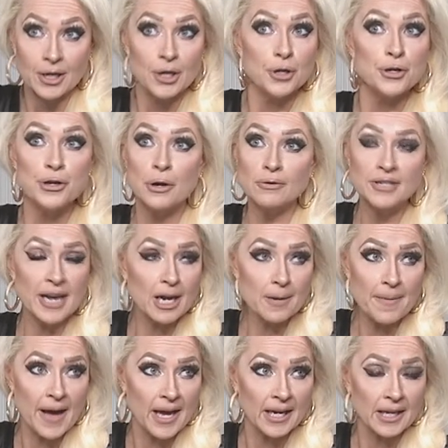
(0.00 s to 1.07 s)
No doubt
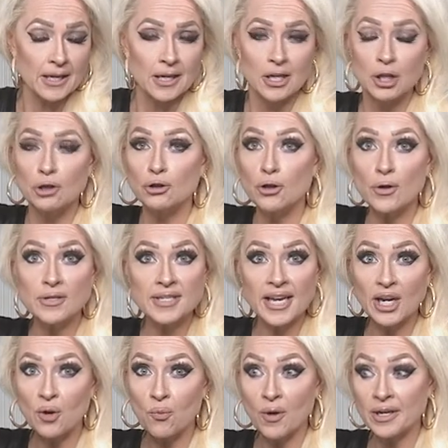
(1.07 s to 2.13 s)
about it. Looks like
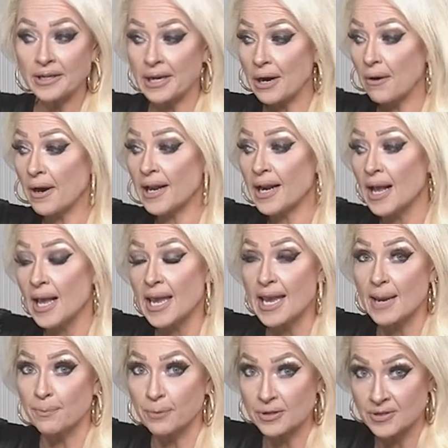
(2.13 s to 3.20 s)
a one carat.
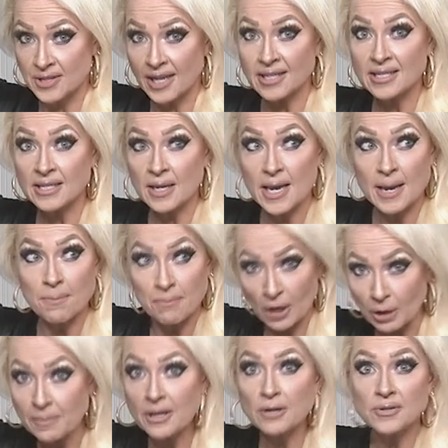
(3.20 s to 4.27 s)
It presents in
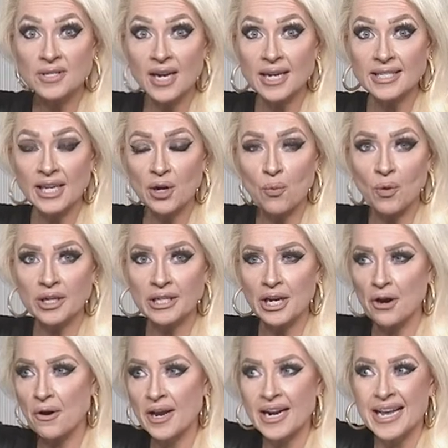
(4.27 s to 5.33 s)
millimeter size like a one
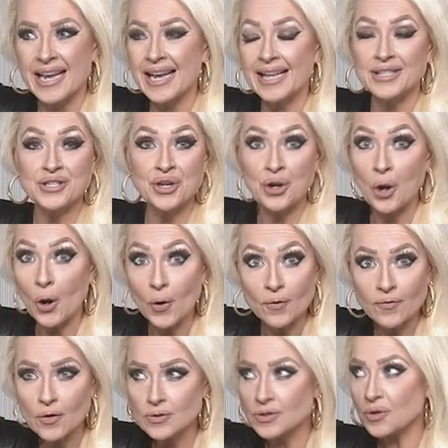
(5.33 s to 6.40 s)
carat. It's an
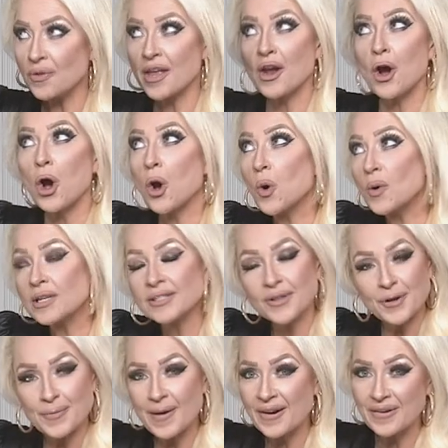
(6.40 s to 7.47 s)
oval, so they always
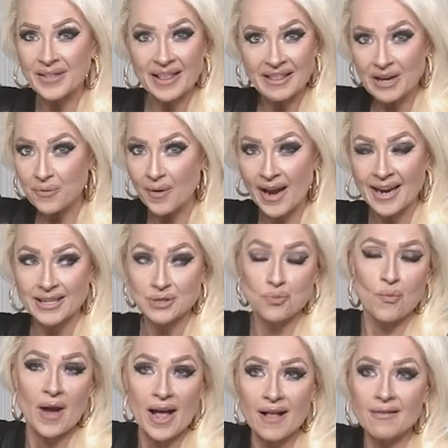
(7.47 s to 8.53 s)
look bigger than they weigh as
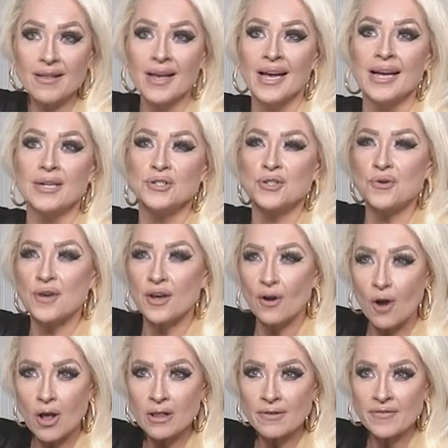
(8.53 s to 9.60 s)
well. So you get
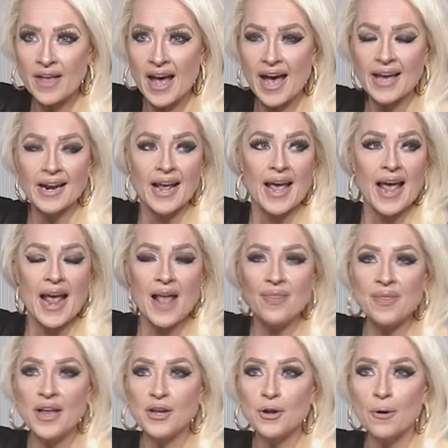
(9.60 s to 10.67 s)
all of that. And
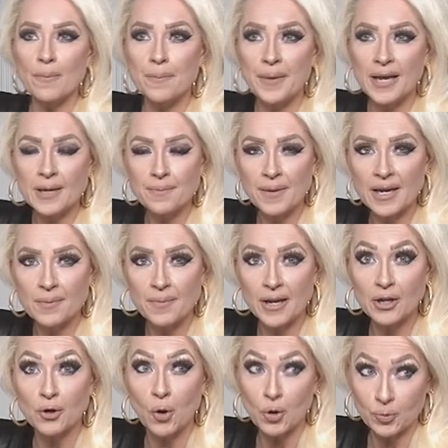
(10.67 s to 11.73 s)
then your big, big, big
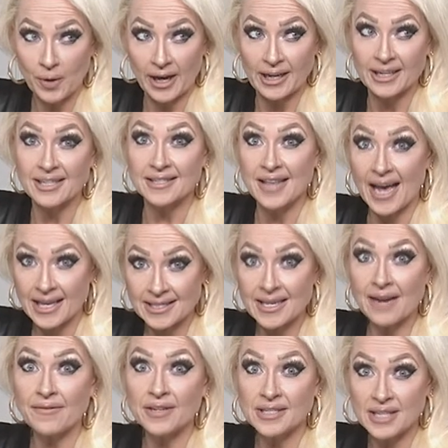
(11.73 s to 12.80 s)
gold weight, because that's
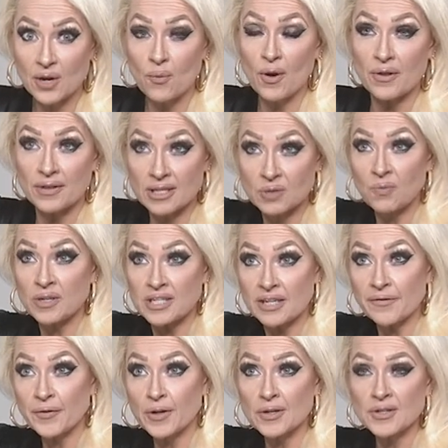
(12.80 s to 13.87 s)
obviously where this one
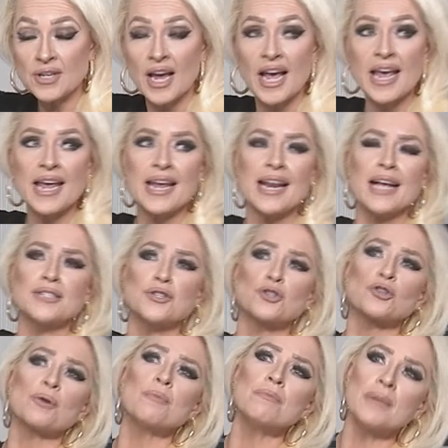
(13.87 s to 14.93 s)
differs. It has a
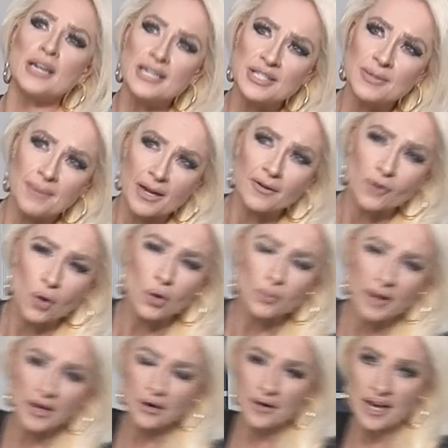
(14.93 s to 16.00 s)
tremendous amount of gold
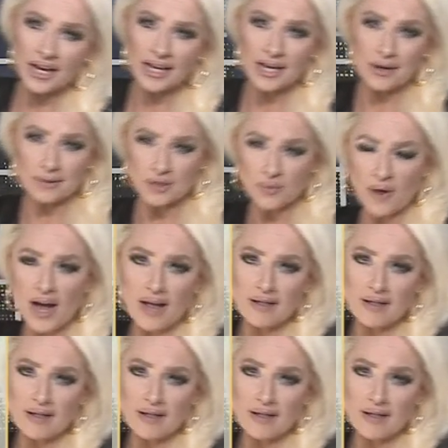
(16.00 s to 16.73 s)
weight you're getting here as well.